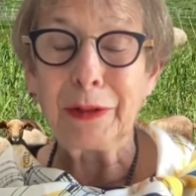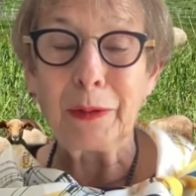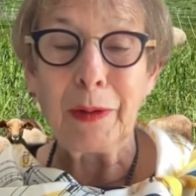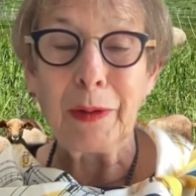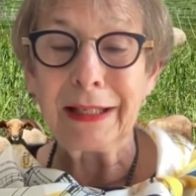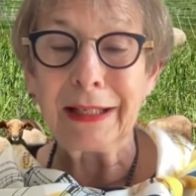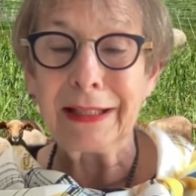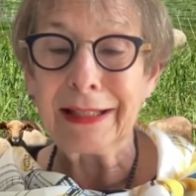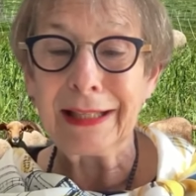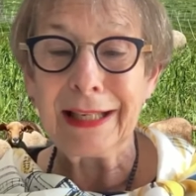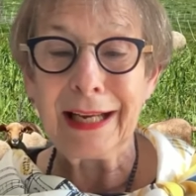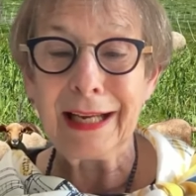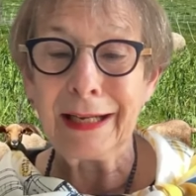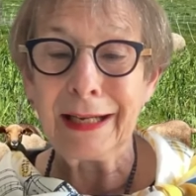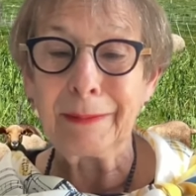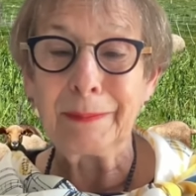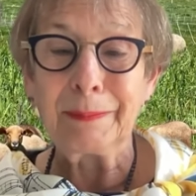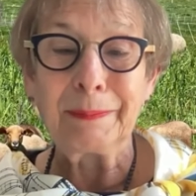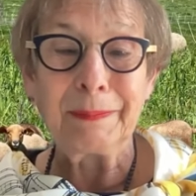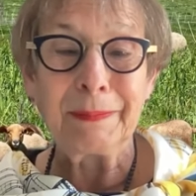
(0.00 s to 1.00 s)
to us
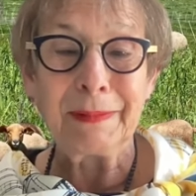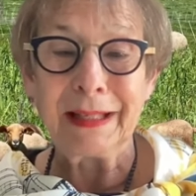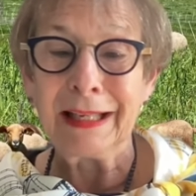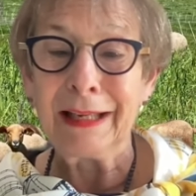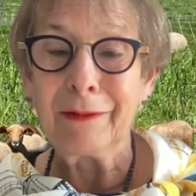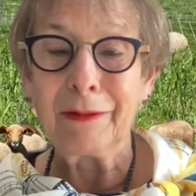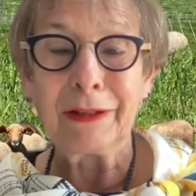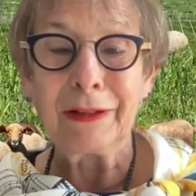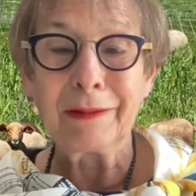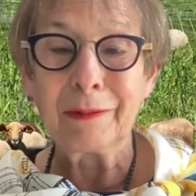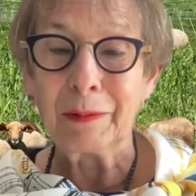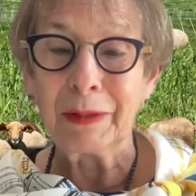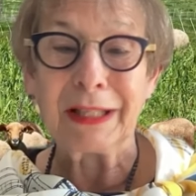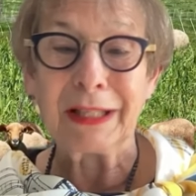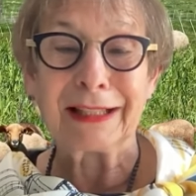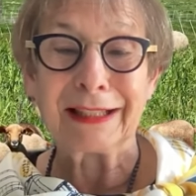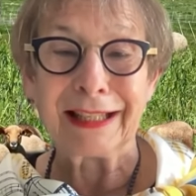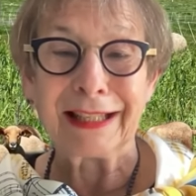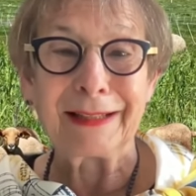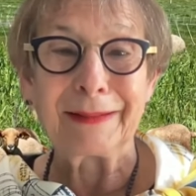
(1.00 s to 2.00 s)
um, even
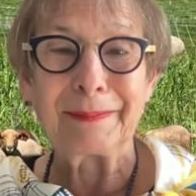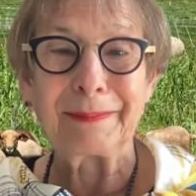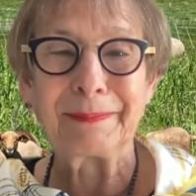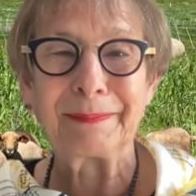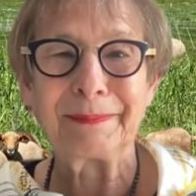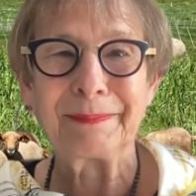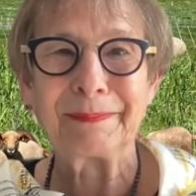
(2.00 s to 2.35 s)
recently.